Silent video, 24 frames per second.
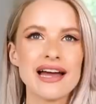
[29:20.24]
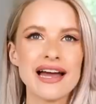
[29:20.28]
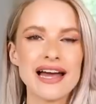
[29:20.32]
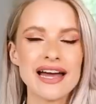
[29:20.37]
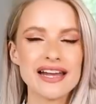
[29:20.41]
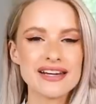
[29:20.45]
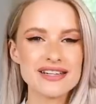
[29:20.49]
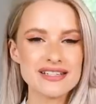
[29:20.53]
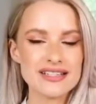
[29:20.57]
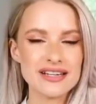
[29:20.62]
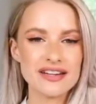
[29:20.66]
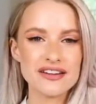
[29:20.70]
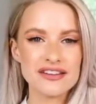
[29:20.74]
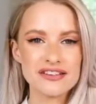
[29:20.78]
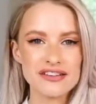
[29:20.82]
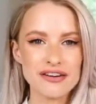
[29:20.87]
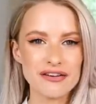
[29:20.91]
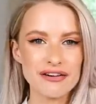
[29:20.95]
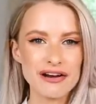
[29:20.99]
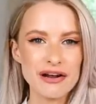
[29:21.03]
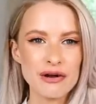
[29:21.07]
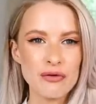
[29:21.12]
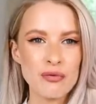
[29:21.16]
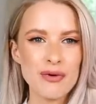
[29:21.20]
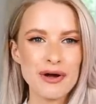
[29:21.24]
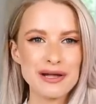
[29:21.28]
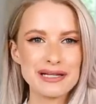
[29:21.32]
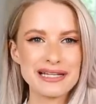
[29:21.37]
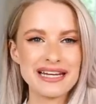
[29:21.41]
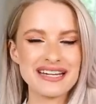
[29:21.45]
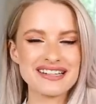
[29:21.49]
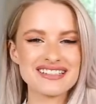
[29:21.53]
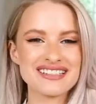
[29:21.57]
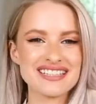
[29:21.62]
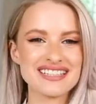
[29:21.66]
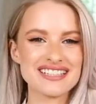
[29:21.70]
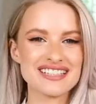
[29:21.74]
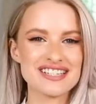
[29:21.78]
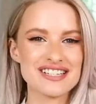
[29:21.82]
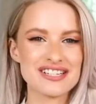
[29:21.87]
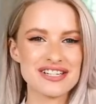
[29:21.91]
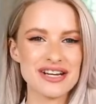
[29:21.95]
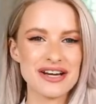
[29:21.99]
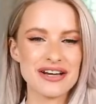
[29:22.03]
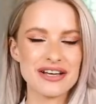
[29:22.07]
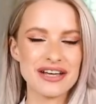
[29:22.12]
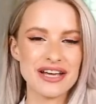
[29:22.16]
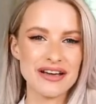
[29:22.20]
And sorry, one last thing to
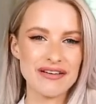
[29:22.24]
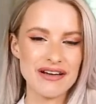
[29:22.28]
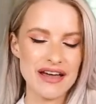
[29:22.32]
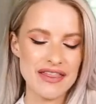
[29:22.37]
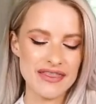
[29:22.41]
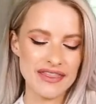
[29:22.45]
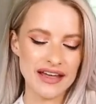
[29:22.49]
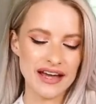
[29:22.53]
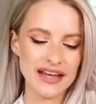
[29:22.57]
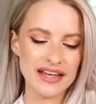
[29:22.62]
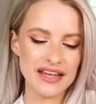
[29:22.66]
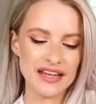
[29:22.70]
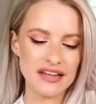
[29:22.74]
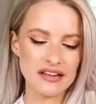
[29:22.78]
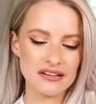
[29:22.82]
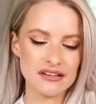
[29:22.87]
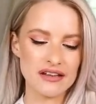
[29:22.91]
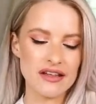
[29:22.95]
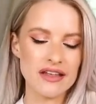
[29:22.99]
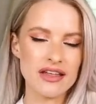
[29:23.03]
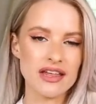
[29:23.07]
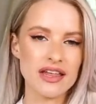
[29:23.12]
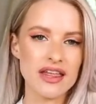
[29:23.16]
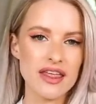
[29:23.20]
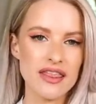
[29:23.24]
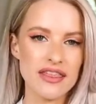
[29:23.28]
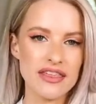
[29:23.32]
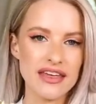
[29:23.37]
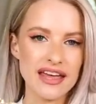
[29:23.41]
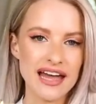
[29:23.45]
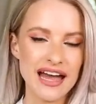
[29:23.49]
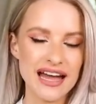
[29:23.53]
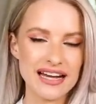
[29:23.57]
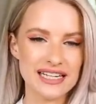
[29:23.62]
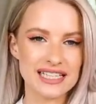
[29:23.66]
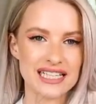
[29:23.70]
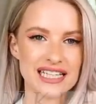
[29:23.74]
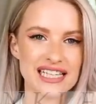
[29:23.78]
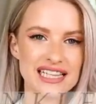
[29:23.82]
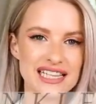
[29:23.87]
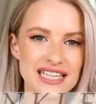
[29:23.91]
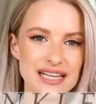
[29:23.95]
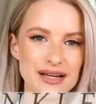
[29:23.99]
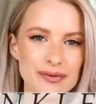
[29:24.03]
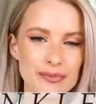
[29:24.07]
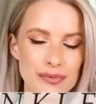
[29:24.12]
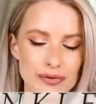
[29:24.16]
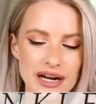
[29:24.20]
show you, and that is the
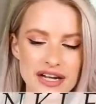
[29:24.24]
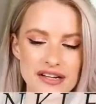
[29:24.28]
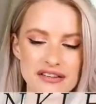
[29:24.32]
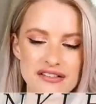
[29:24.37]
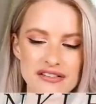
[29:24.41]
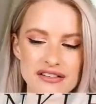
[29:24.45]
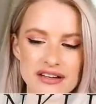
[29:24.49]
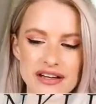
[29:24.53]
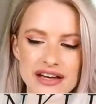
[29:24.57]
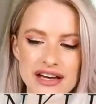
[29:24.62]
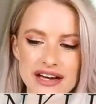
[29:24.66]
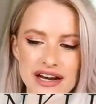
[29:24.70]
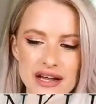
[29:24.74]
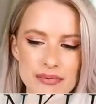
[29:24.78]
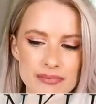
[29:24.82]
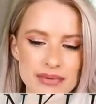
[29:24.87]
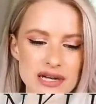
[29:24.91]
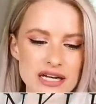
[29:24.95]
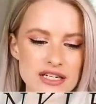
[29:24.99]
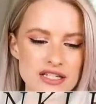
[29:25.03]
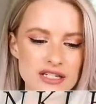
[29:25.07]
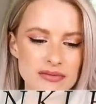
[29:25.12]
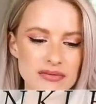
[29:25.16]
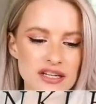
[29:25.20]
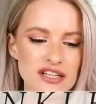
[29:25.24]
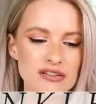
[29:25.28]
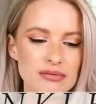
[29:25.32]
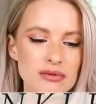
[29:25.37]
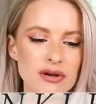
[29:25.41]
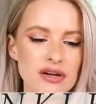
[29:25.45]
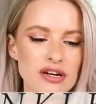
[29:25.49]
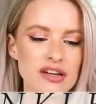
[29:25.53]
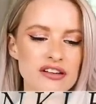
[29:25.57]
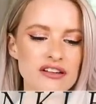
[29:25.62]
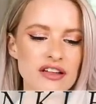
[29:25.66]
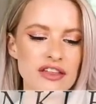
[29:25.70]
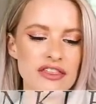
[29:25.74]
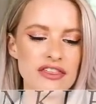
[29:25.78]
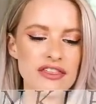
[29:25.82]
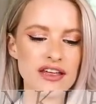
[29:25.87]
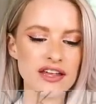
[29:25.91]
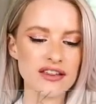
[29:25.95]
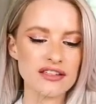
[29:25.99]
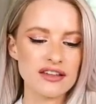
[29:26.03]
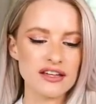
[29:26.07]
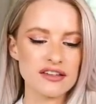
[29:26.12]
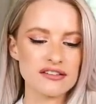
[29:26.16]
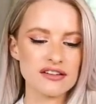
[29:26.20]
anklet bracelet. And I picked up this one because I
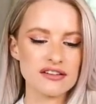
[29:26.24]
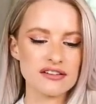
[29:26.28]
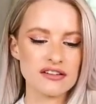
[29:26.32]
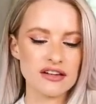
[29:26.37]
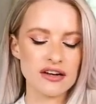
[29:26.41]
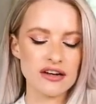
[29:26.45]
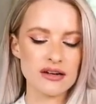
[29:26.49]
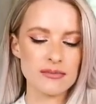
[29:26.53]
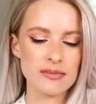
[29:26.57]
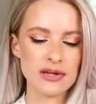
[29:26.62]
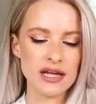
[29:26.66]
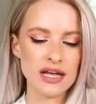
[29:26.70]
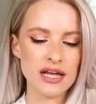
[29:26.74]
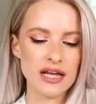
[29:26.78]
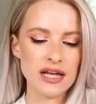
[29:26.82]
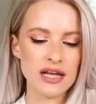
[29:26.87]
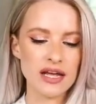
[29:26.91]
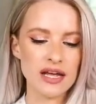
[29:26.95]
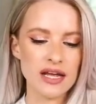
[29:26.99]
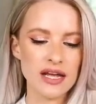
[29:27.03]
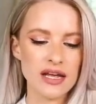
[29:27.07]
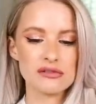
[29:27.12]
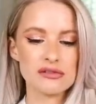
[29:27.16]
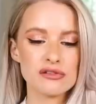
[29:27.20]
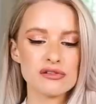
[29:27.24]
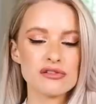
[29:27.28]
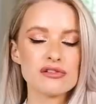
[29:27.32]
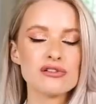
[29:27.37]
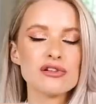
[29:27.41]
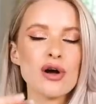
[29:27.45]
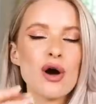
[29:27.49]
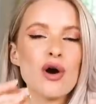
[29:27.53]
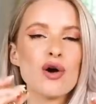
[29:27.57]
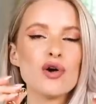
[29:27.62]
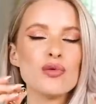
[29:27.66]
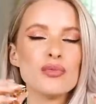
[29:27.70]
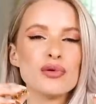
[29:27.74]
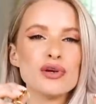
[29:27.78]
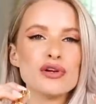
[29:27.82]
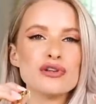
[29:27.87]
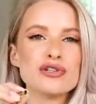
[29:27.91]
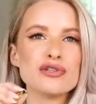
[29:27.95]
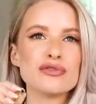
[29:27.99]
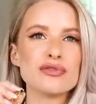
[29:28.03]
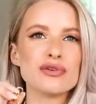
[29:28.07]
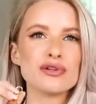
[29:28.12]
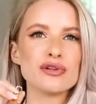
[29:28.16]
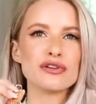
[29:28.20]
think this is going to be so
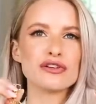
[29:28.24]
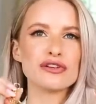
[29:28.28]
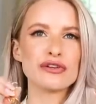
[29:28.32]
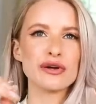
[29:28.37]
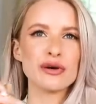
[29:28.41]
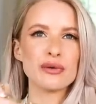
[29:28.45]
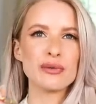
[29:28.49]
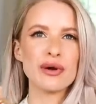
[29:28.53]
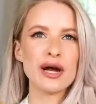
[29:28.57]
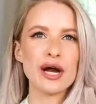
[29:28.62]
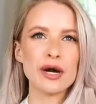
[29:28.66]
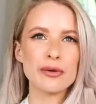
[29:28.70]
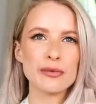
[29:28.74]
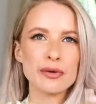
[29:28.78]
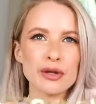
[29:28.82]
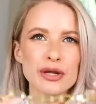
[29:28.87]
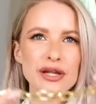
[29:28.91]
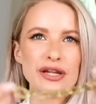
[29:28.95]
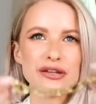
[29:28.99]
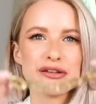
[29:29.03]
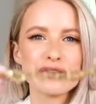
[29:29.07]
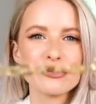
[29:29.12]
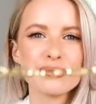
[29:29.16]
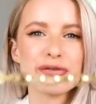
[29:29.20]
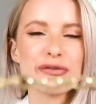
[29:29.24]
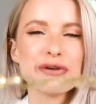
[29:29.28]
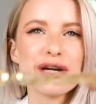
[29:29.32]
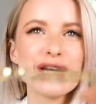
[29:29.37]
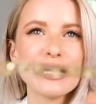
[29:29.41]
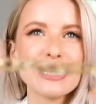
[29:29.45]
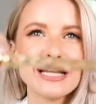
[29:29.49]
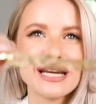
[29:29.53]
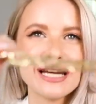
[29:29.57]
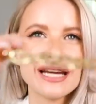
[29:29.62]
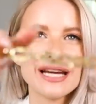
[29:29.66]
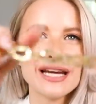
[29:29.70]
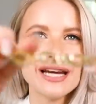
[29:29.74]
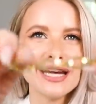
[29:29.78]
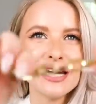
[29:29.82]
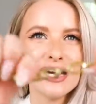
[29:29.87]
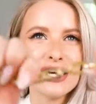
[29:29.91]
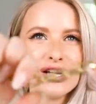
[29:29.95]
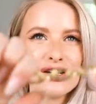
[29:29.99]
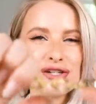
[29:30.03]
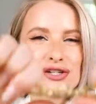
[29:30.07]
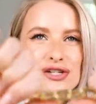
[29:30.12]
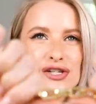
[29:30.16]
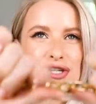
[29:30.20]
beautiful and so wearable. It's a really
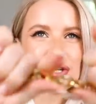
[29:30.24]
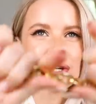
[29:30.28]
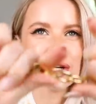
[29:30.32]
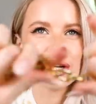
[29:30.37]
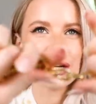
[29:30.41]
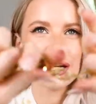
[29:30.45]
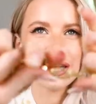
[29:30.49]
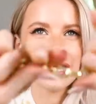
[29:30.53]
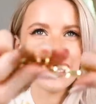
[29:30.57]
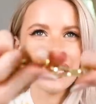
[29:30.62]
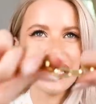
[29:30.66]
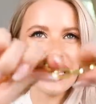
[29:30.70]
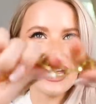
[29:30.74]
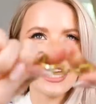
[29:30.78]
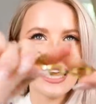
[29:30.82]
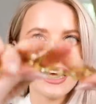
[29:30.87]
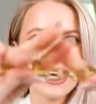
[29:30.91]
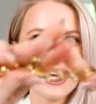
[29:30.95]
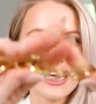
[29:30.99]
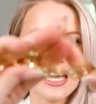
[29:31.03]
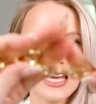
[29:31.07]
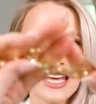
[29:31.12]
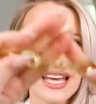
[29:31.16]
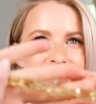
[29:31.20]
chunky